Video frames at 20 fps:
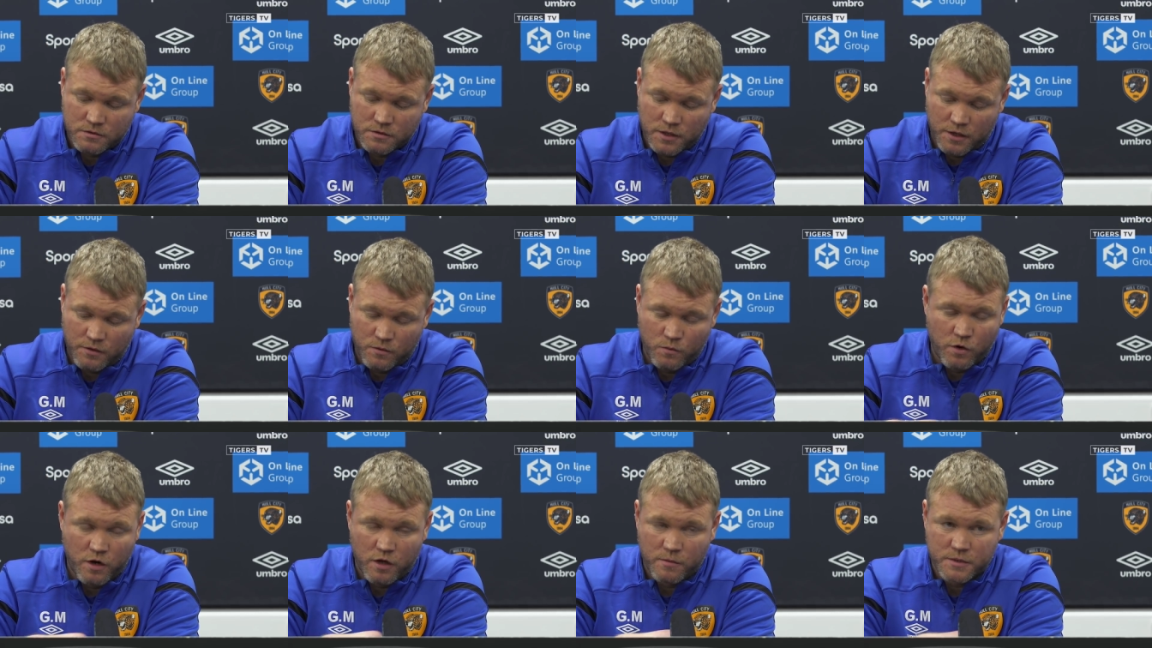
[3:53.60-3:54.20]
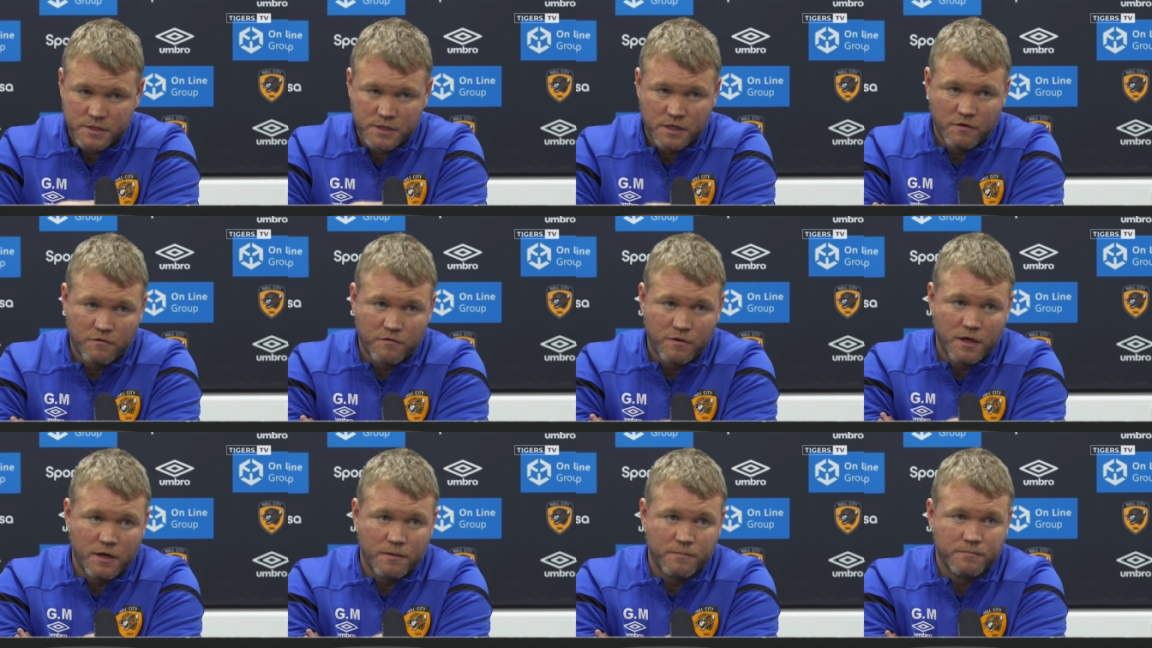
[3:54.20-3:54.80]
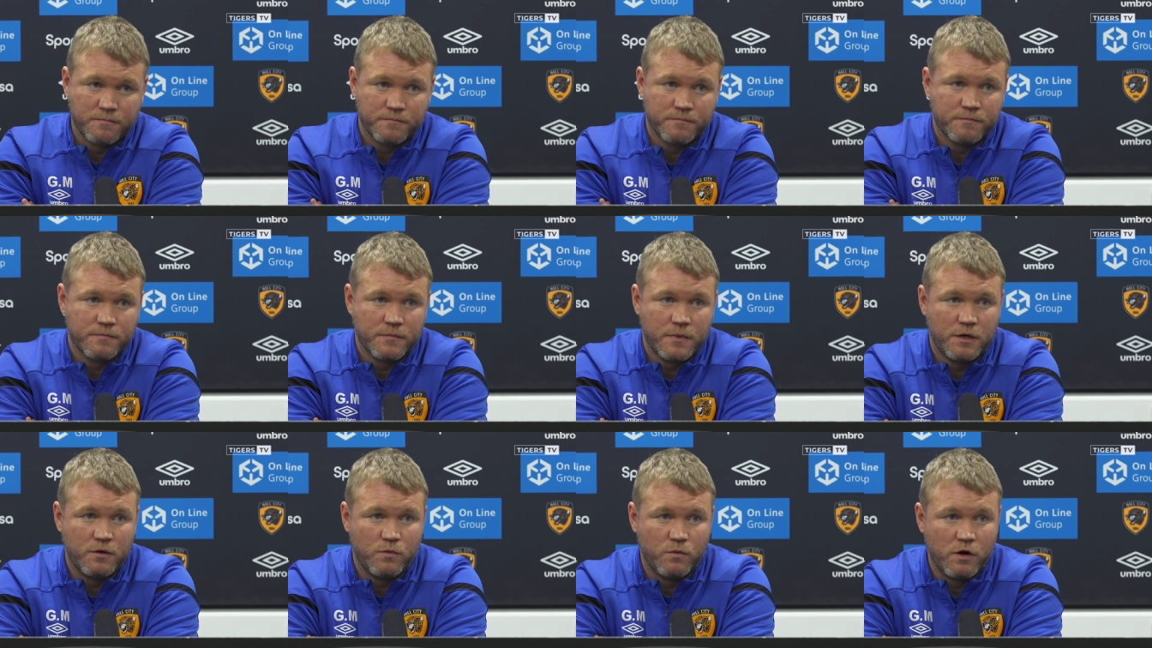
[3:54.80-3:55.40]
I don't worry myself for that.
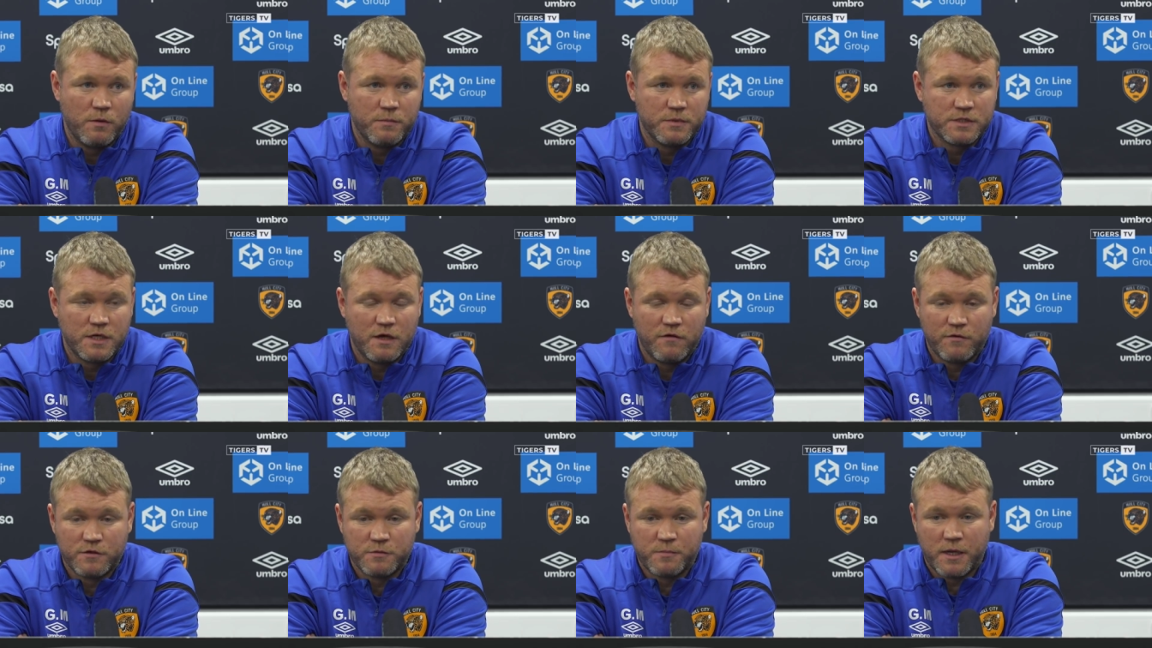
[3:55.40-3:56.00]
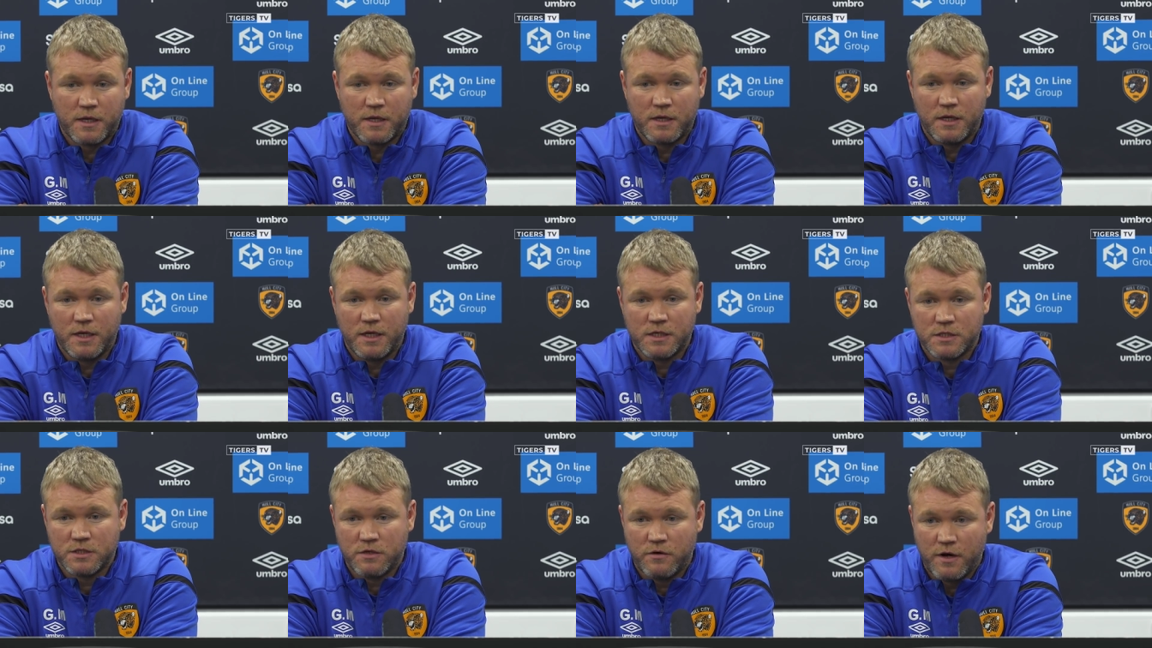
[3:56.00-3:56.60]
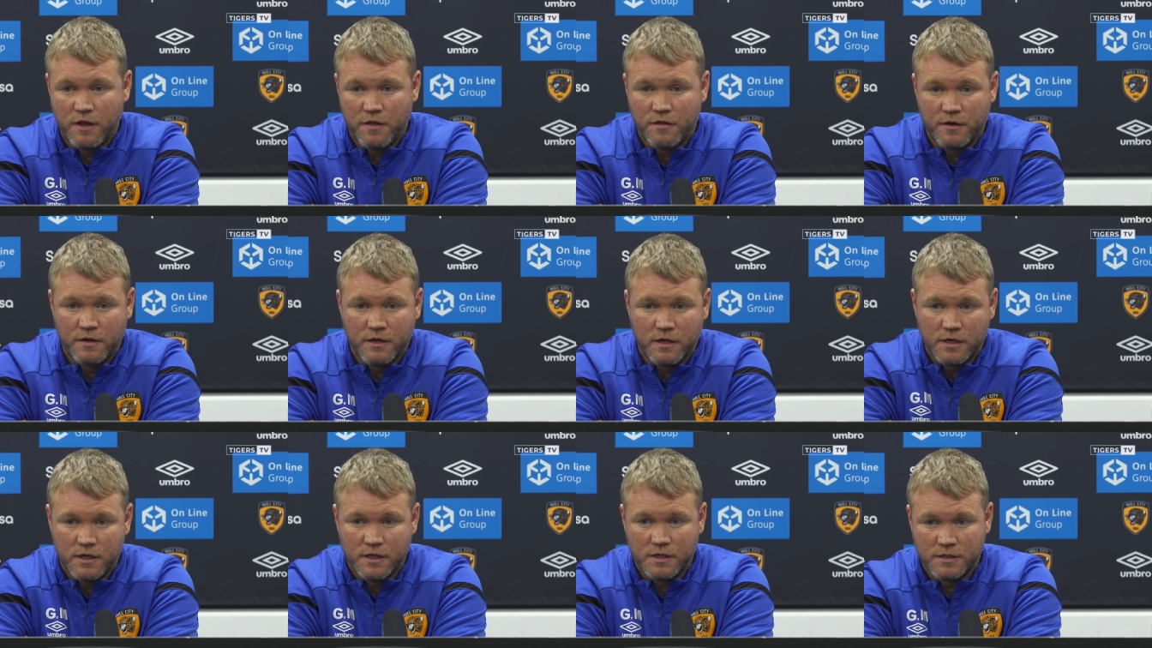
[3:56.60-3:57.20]
I don't worry myself for speculation or anything
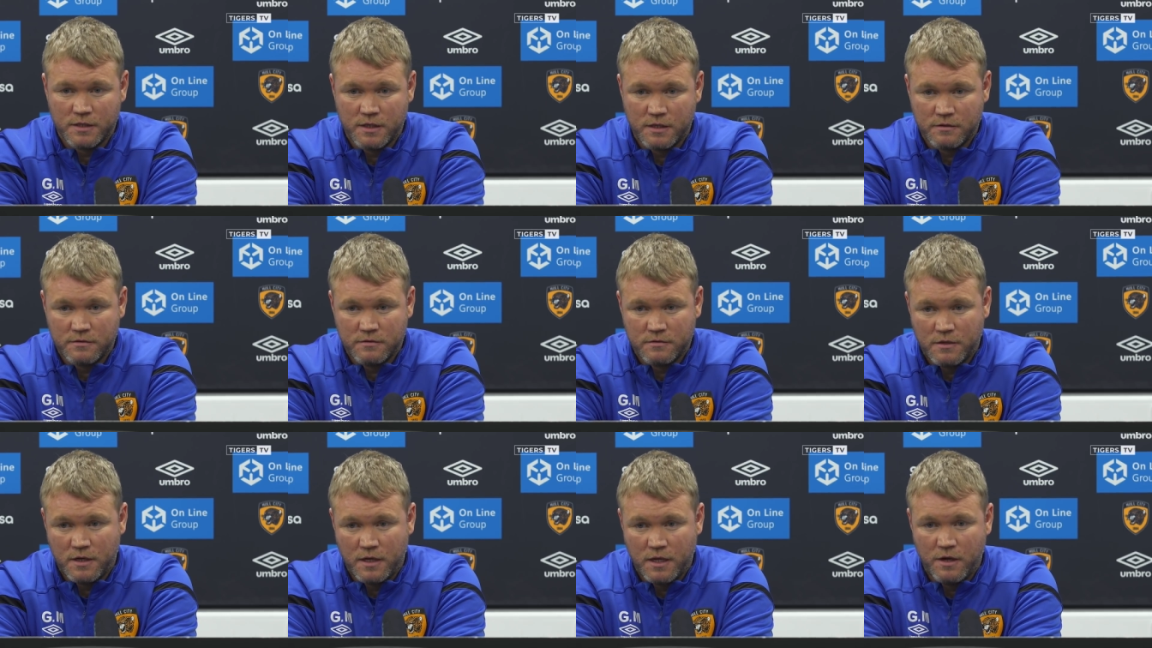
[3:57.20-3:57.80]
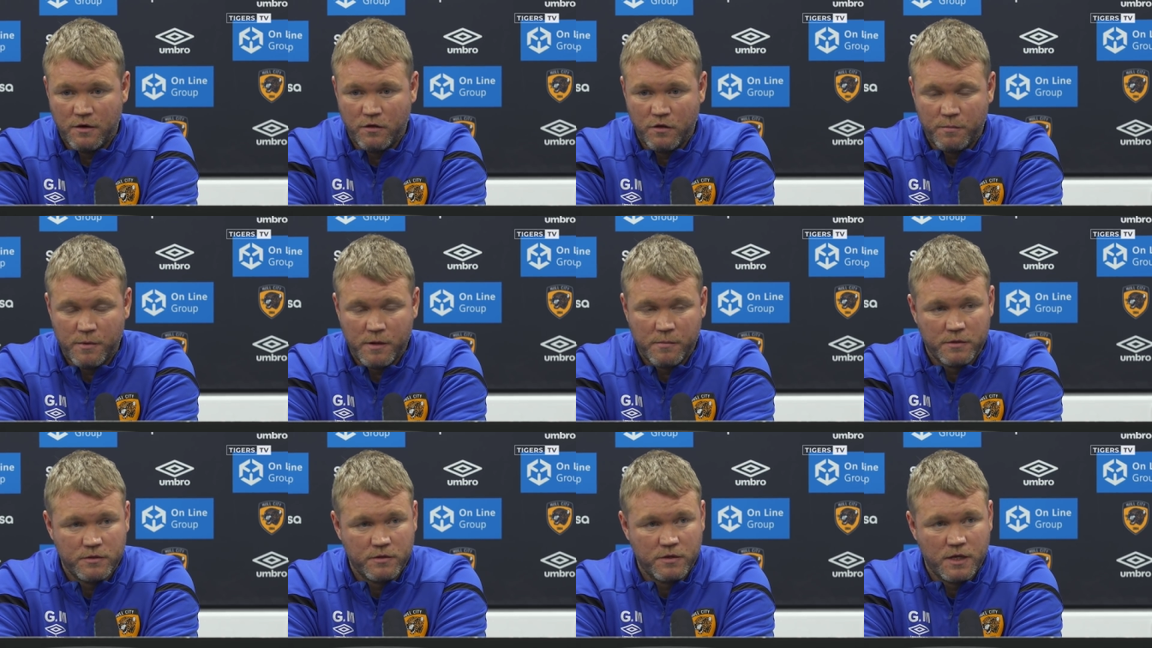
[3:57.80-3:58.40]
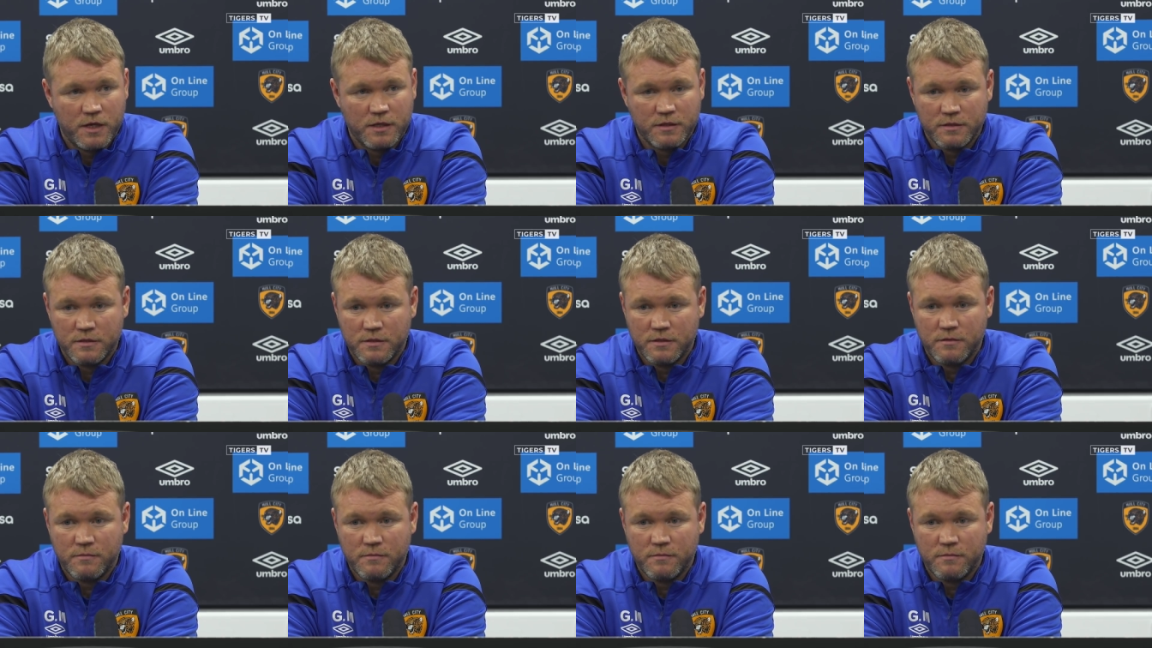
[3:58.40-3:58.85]
like that. I let other people do that.